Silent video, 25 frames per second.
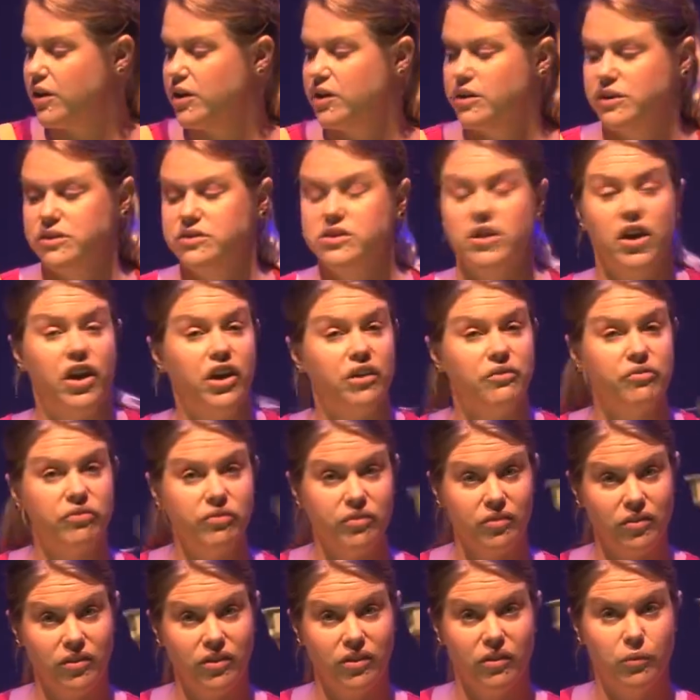So
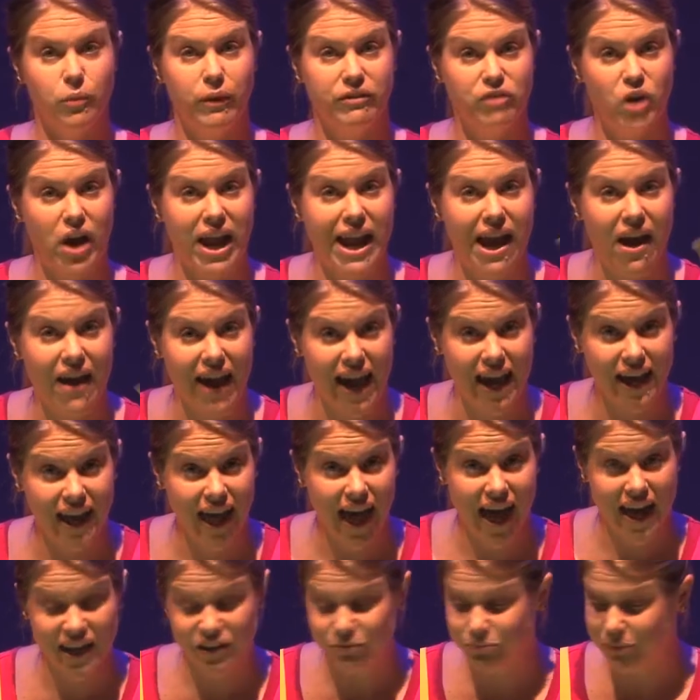we've got our egg
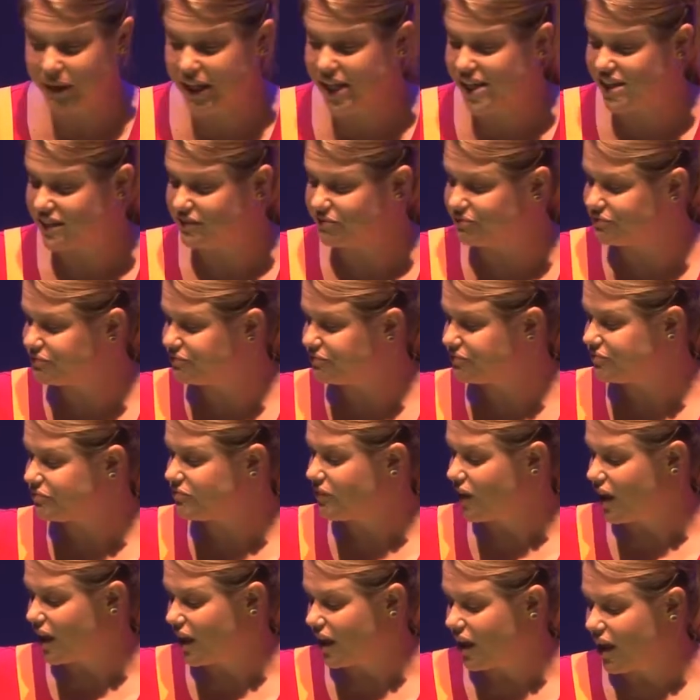carton bit,
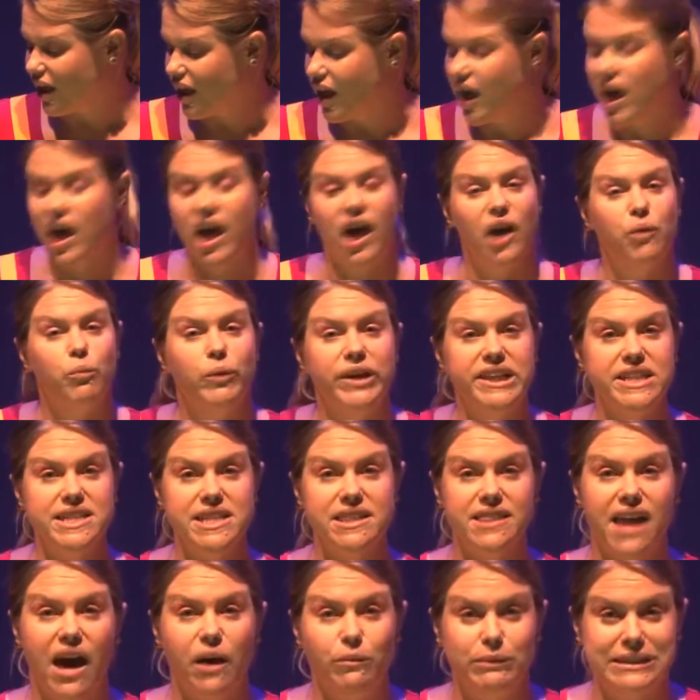and we did
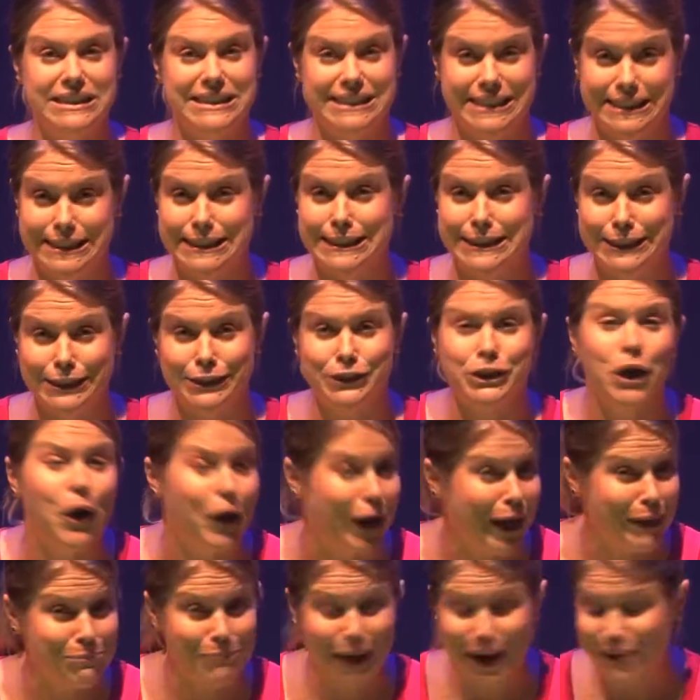that with scissors.
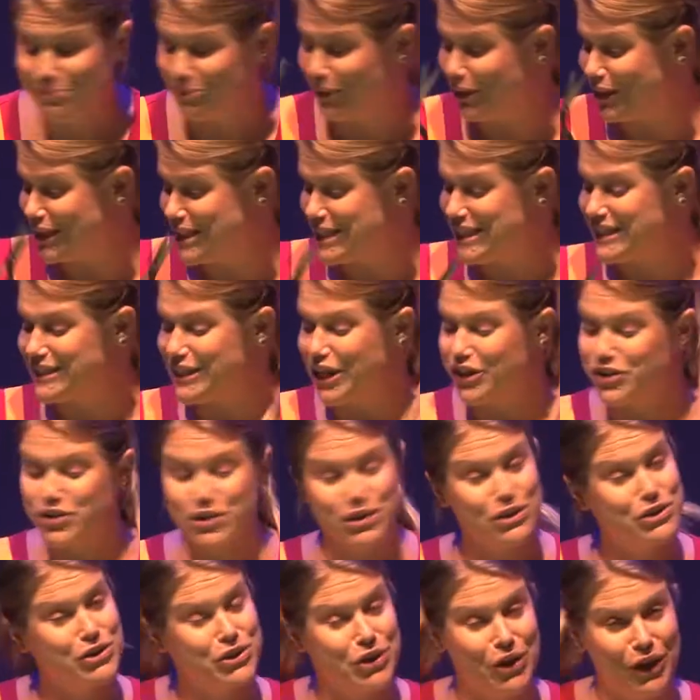Sorry, my apologies. I should
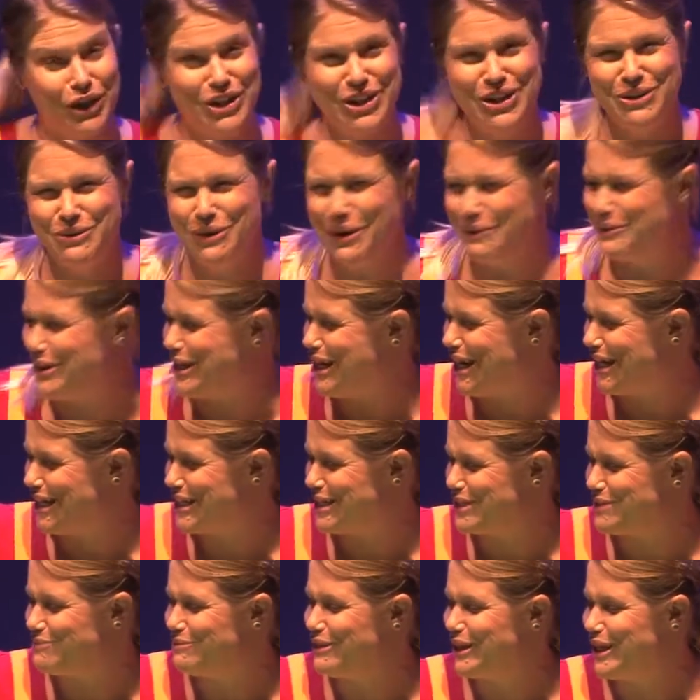have shown you what we needed
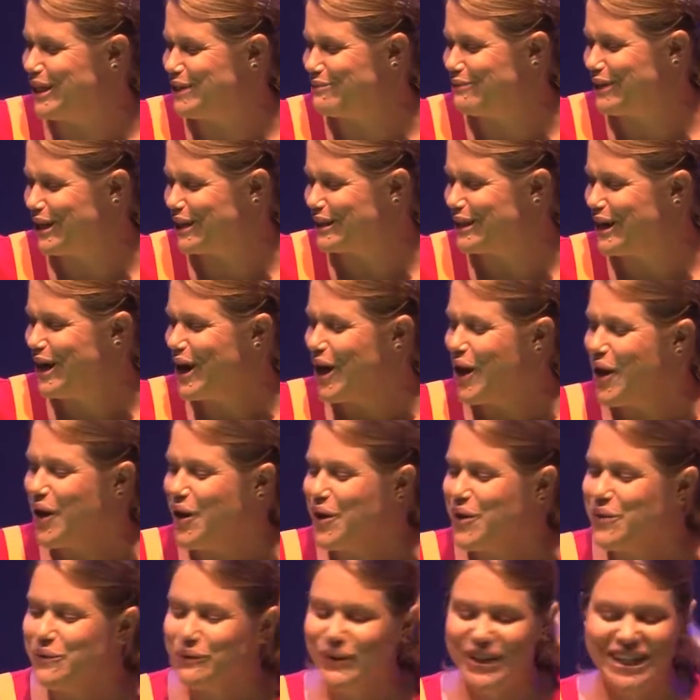to begin with.
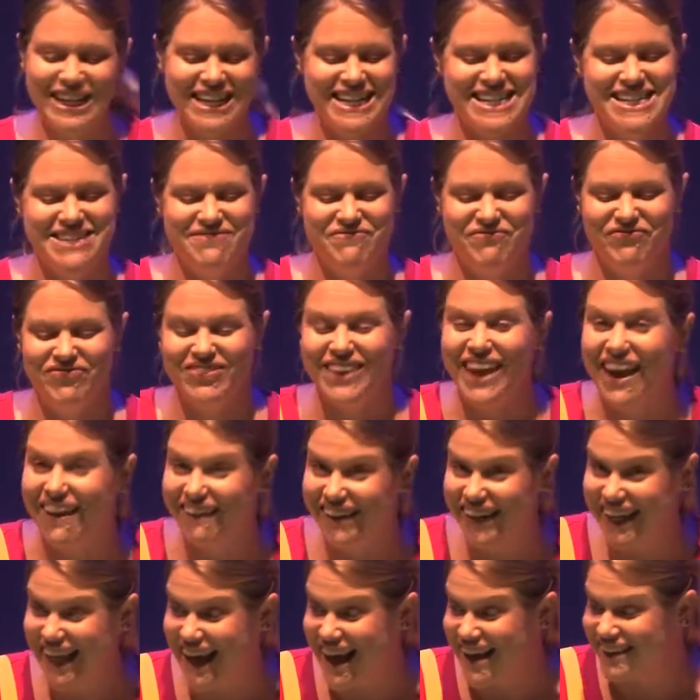We need our
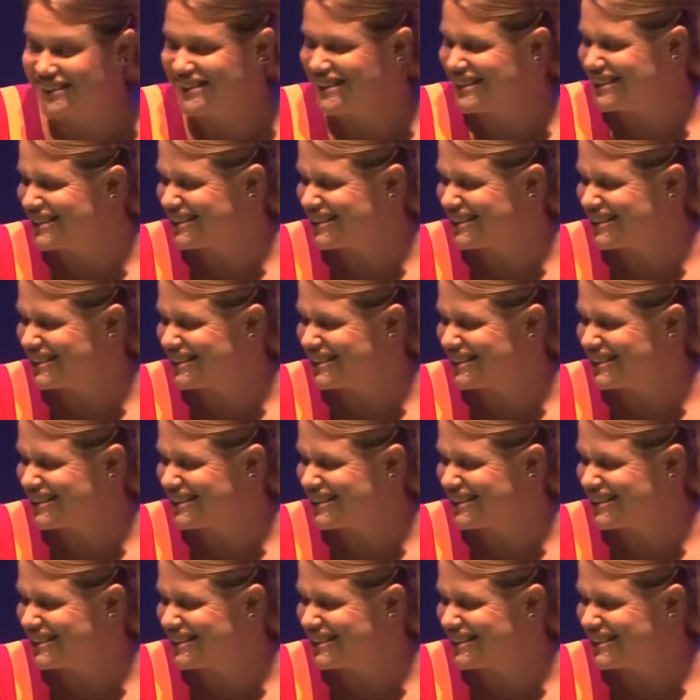egg carton.